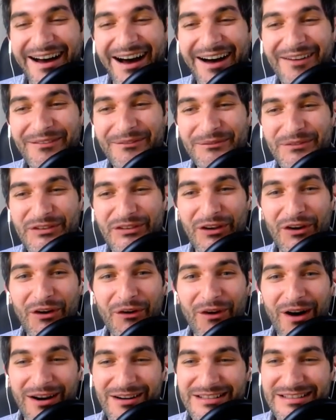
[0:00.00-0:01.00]
Um,
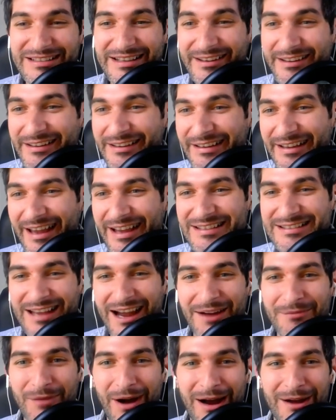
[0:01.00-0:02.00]
so our second guest,
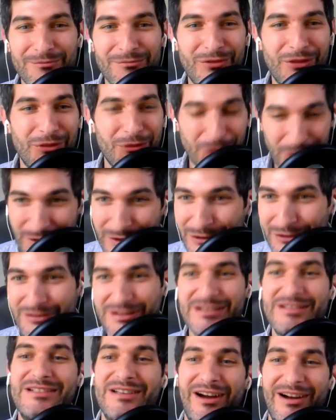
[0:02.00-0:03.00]
I'm I'm
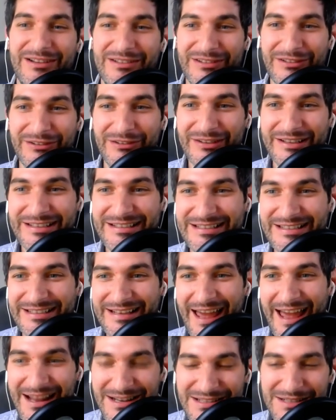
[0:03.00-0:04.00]
thrilled to talk to. He is
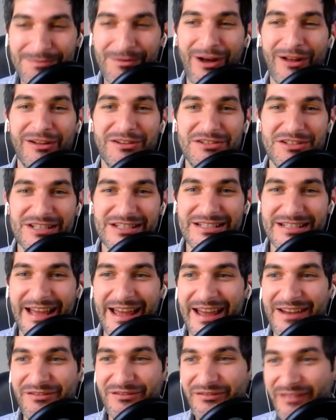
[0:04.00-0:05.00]
an entomologist
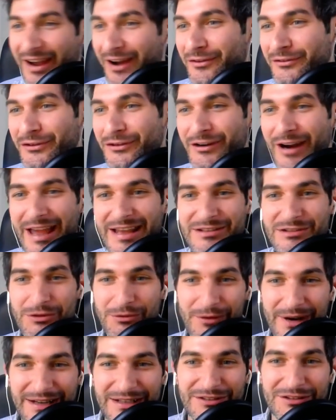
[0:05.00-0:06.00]
and founder and
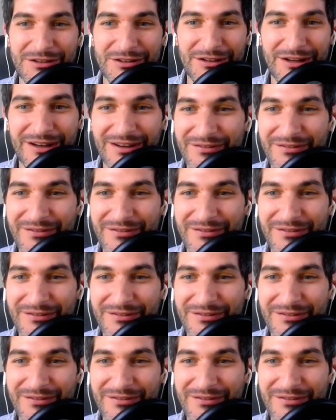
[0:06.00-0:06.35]
director